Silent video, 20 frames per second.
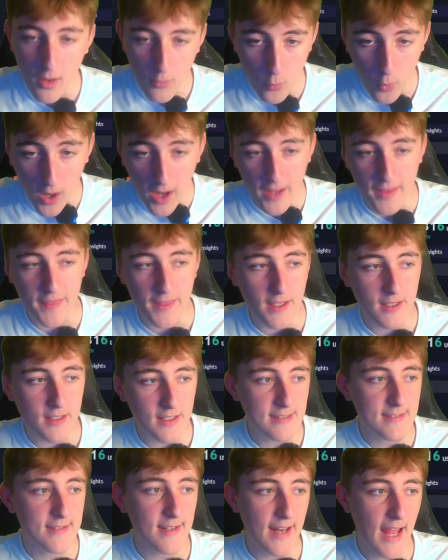What I
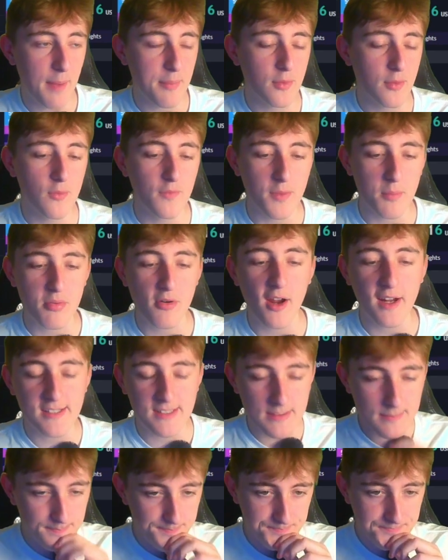think is going to happen with the
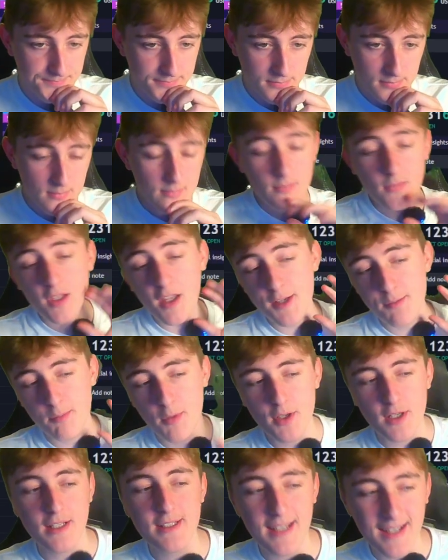price,
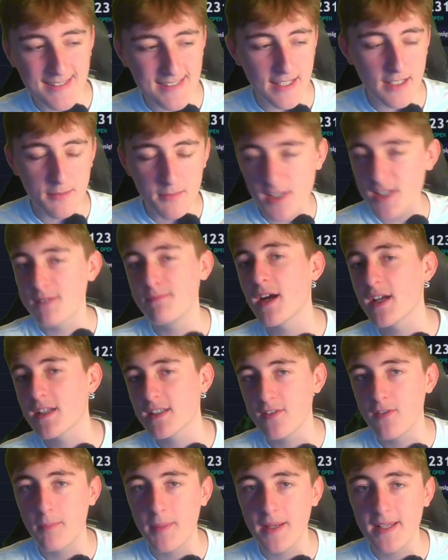like I said, as much as
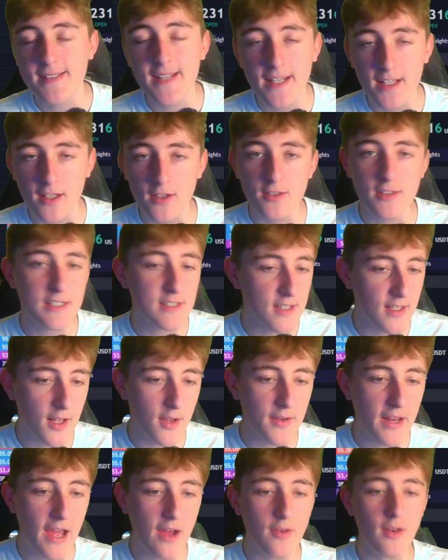Market F&B is telling us it's
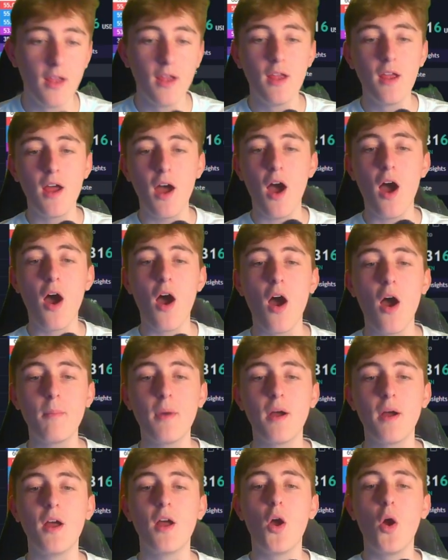going to go down,
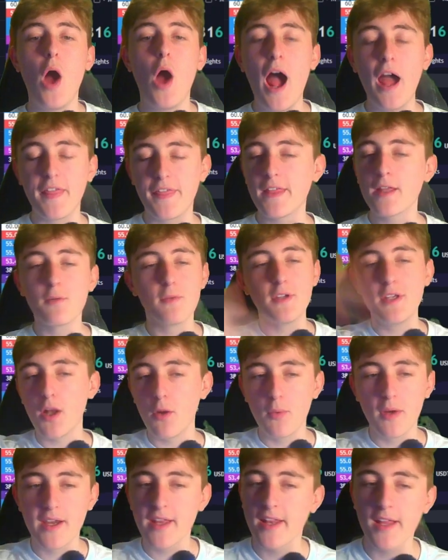I think
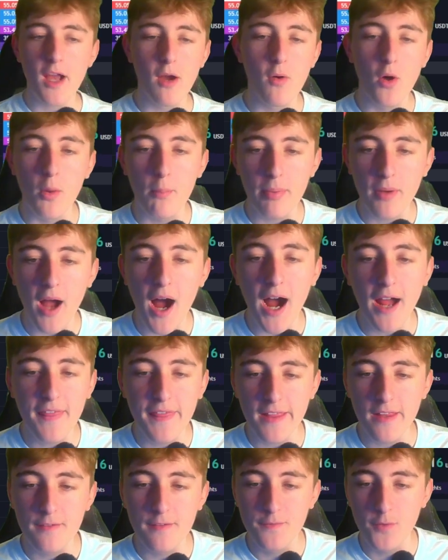we're going to go up. I
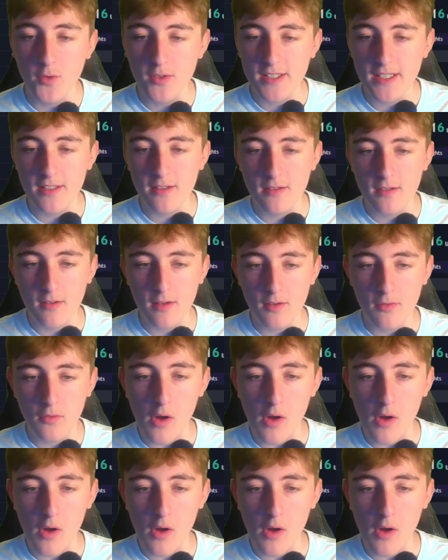think 14.